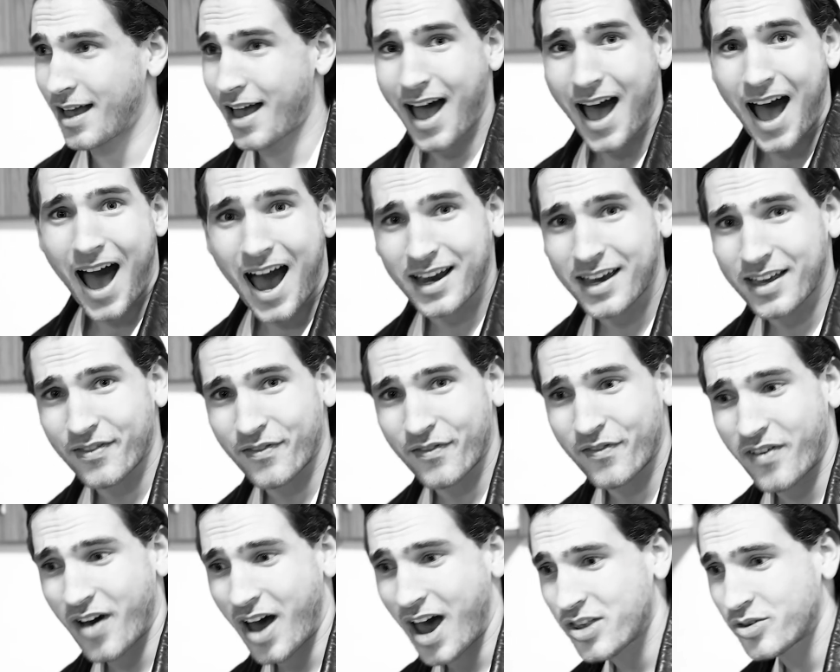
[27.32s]
I can
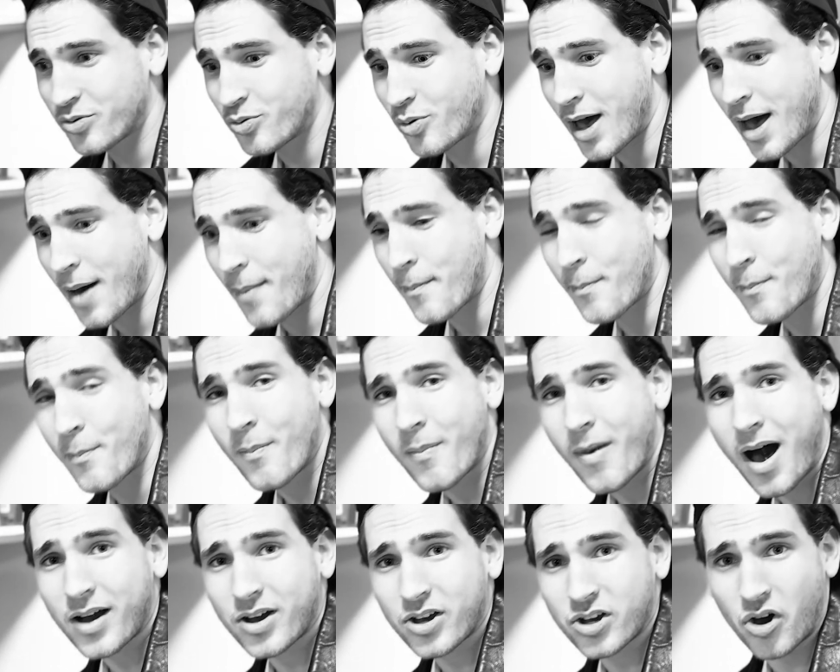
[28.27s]
find where a
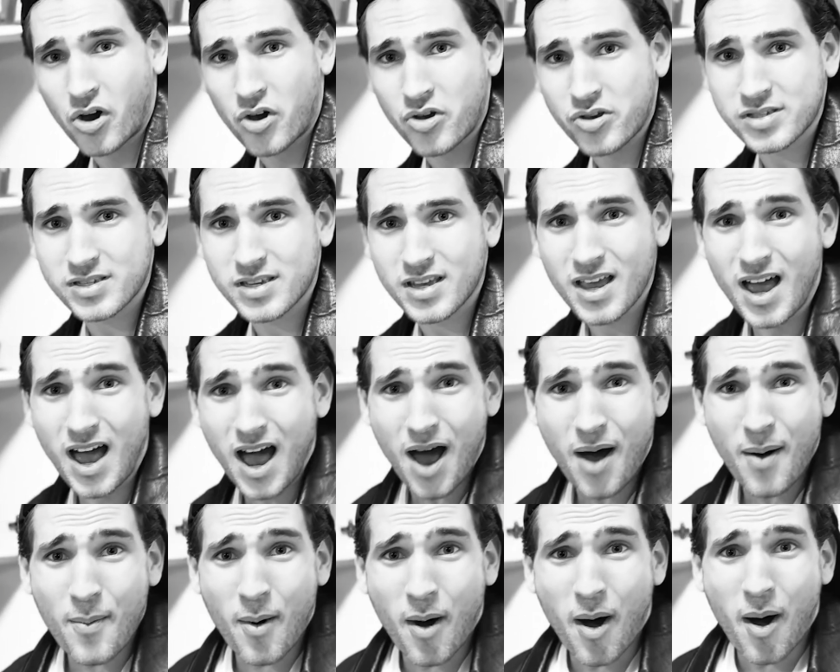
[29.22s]
mug goes,
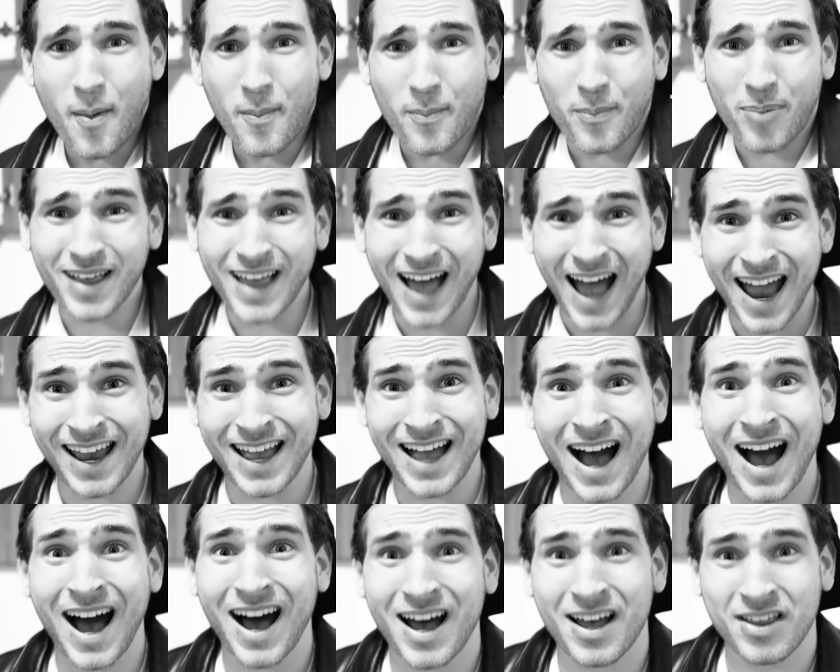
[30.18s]
but I
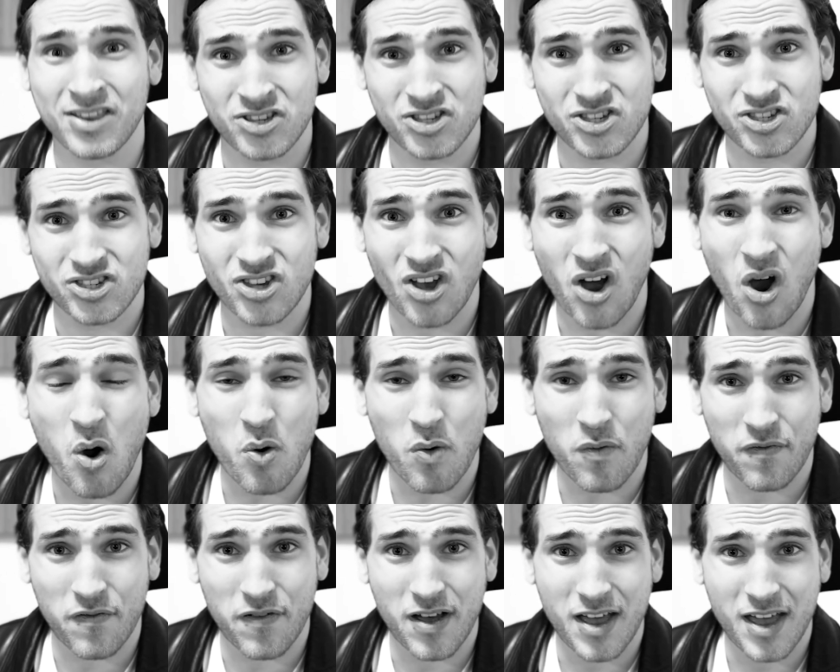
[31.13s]
can't
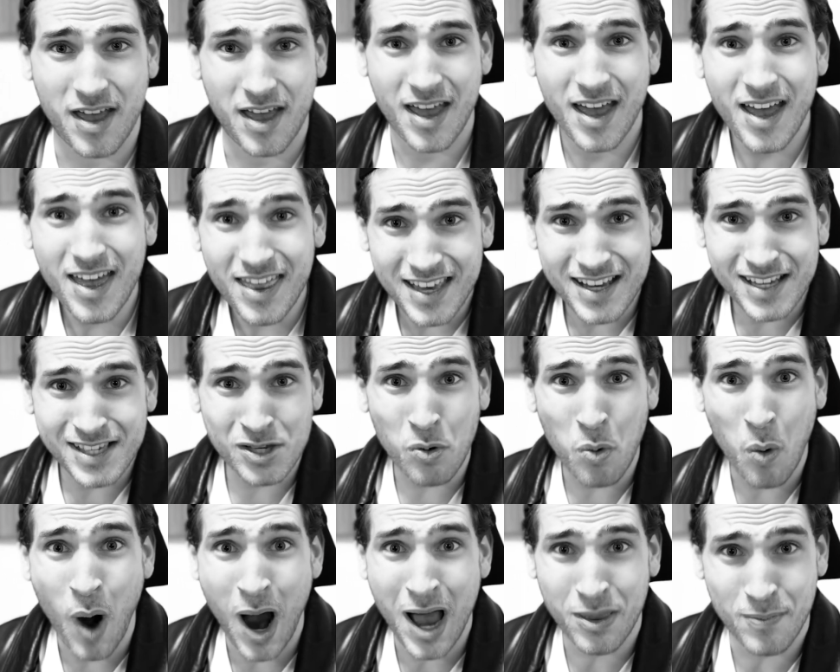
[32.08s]
solve this
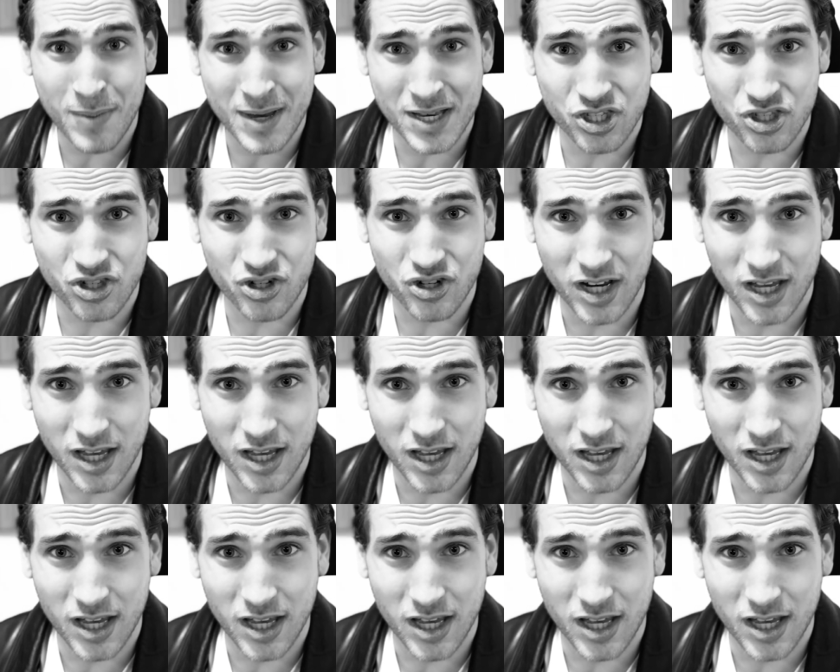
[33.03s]
one mystery.